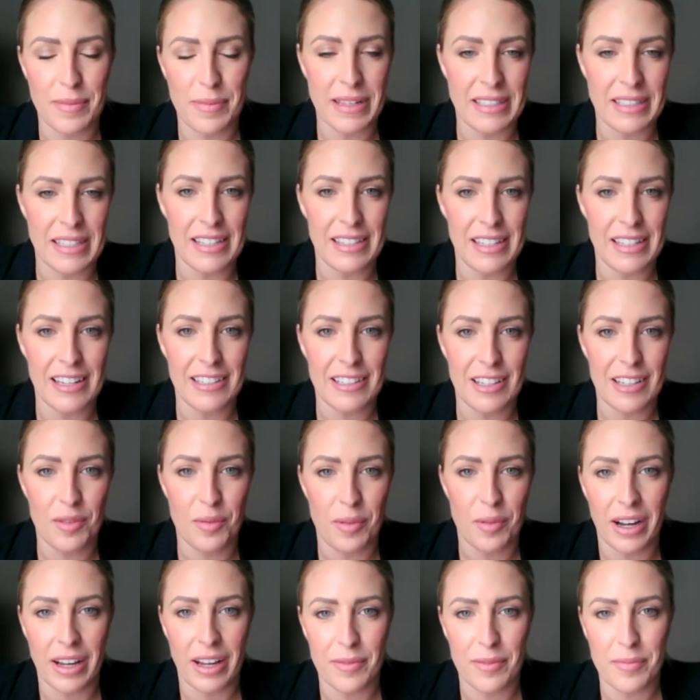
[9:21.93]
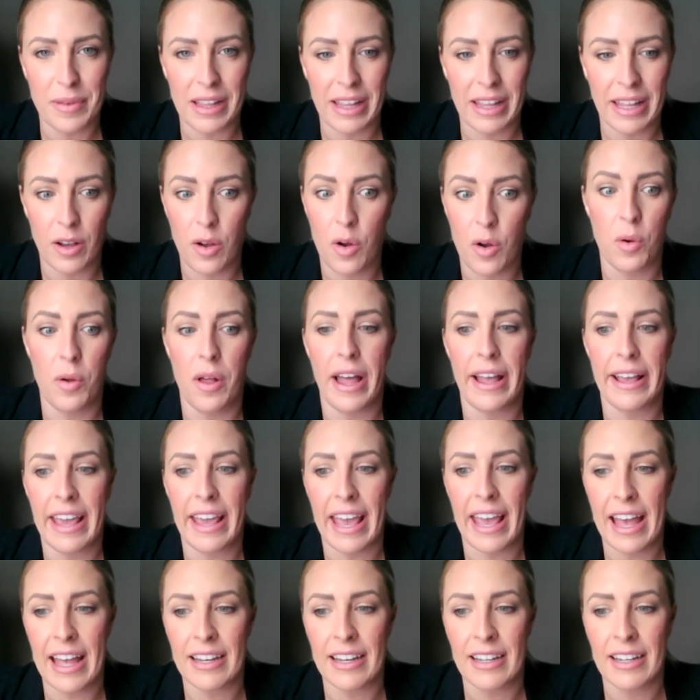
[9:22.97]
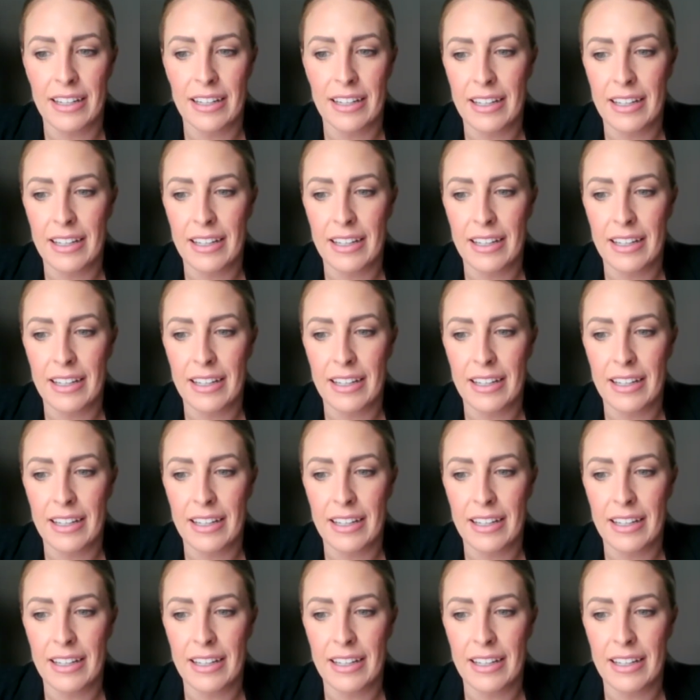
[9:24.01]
busy season where it can be like, "Oh, I can't